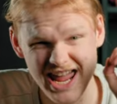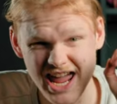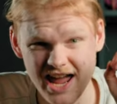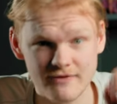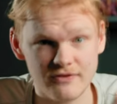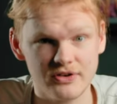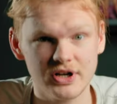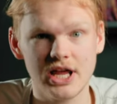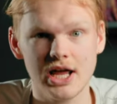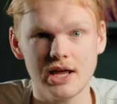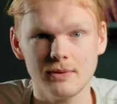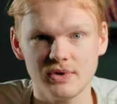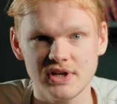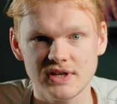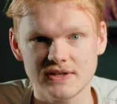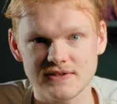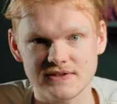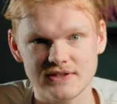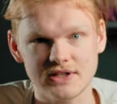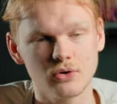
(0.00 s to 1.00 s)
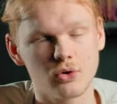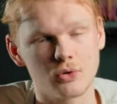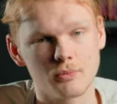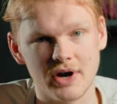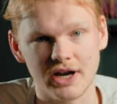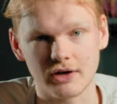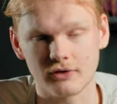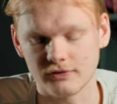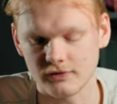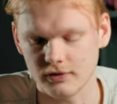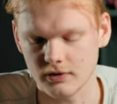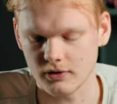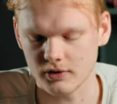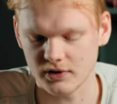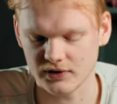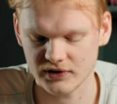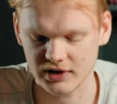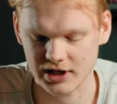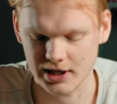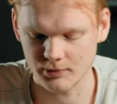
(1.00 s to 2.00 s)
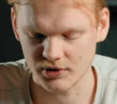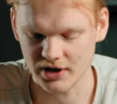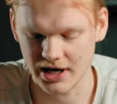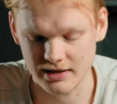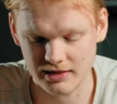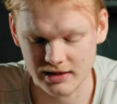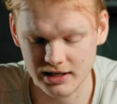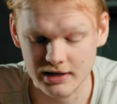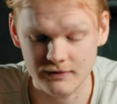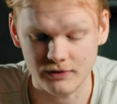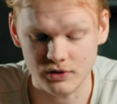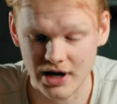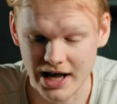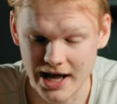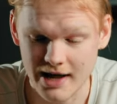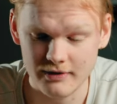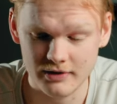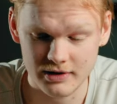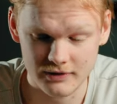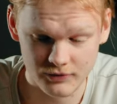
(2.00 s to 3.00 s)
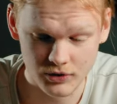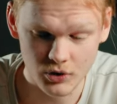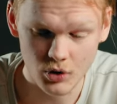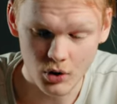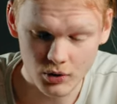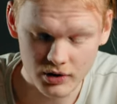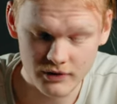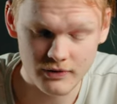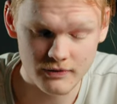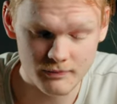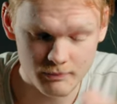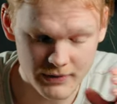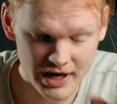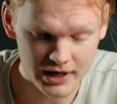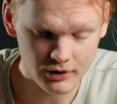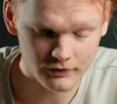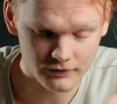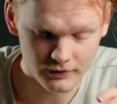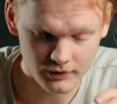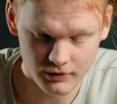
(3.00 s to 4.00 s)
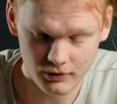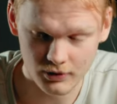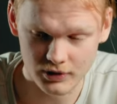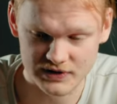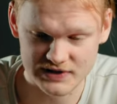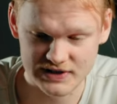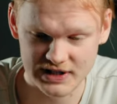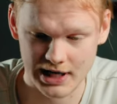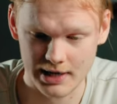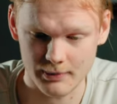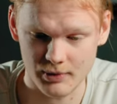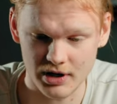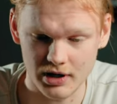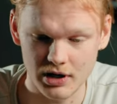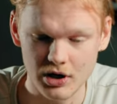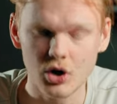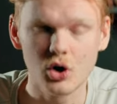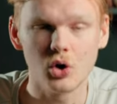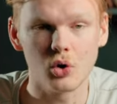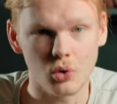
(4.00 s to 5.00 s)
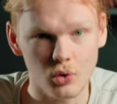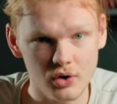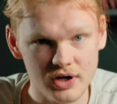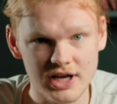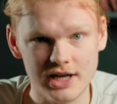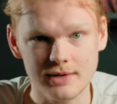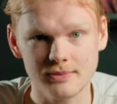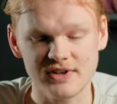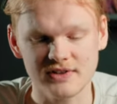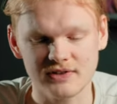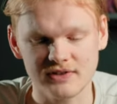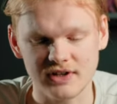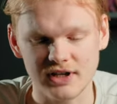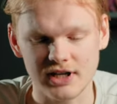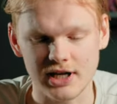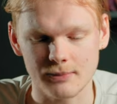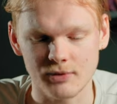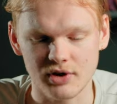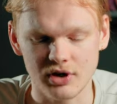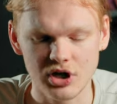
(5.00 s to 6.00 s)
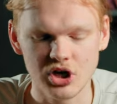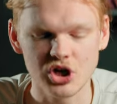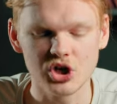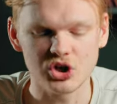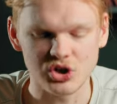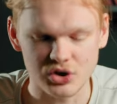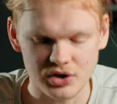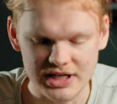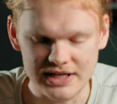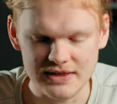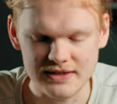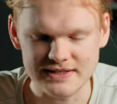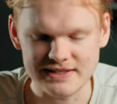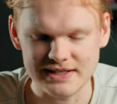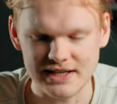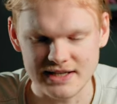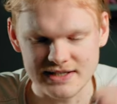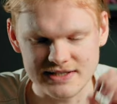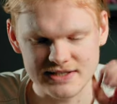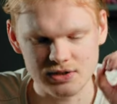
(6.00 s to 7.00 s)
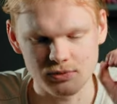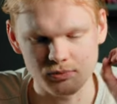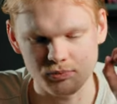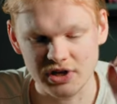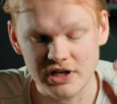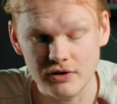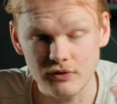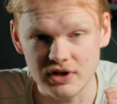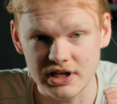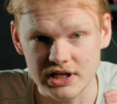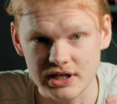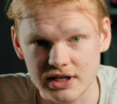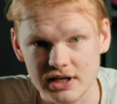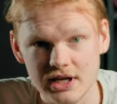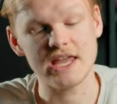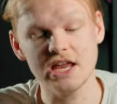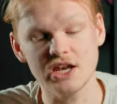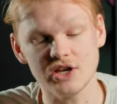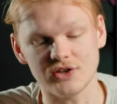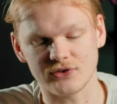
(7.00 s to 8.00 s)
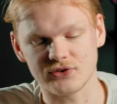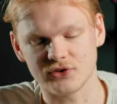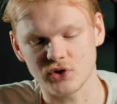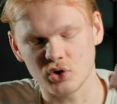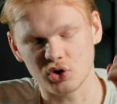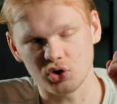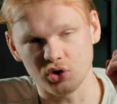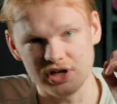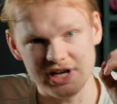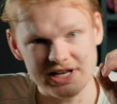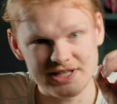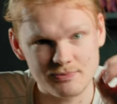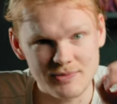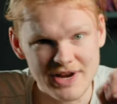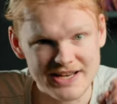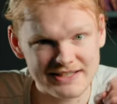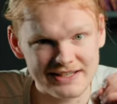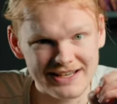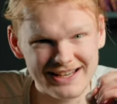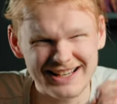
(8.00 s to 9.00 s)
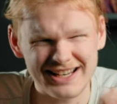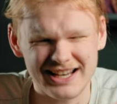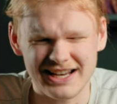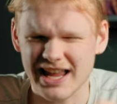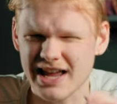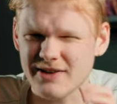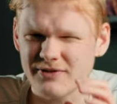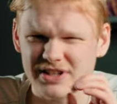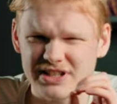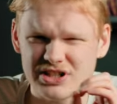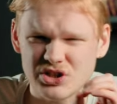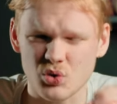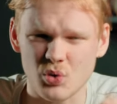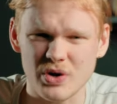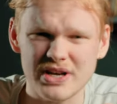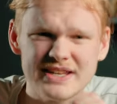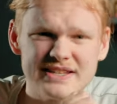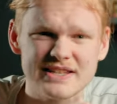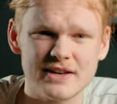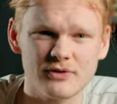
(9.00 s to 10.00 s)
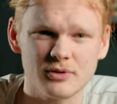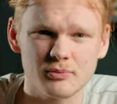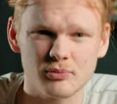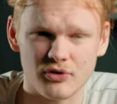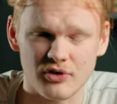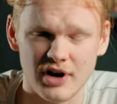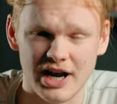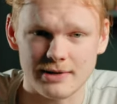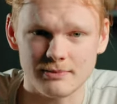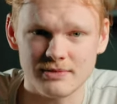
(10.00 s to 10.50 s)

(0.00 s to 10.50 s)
every APS-C or Micro Four Thirds camera. I think if you own a Micro Four Thirds camera or an APS-C camera, you need this lens, period. It is so good. It's basically like having 27 prime